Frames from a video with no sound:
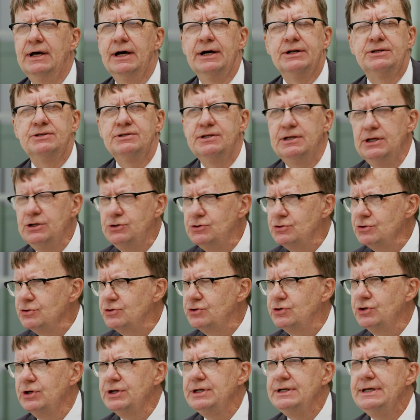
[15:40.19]
A teacher
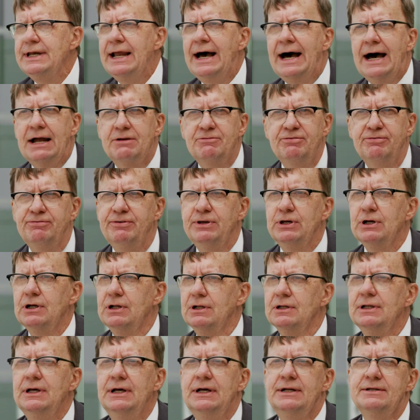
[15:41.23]
should not
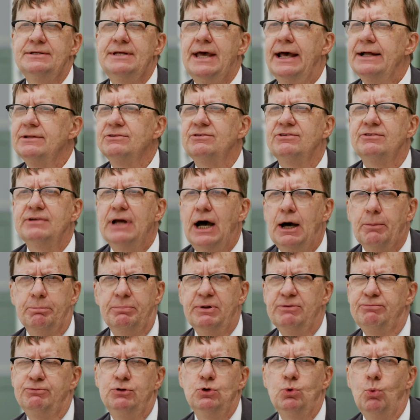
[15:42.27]
feel tensed
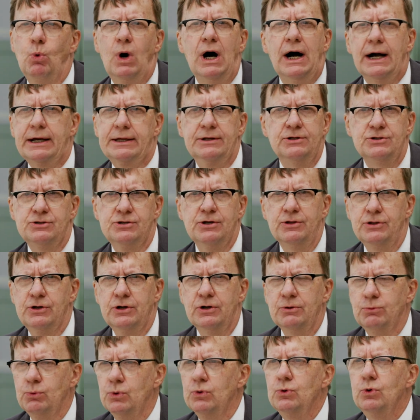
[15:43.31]
up if you walk into
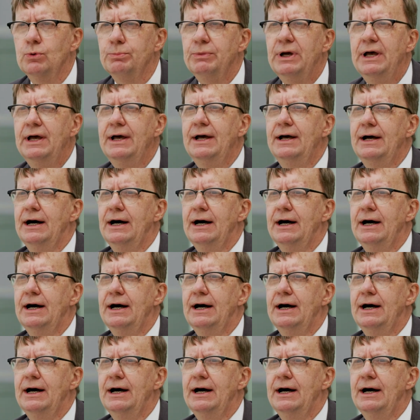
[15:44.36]
their room.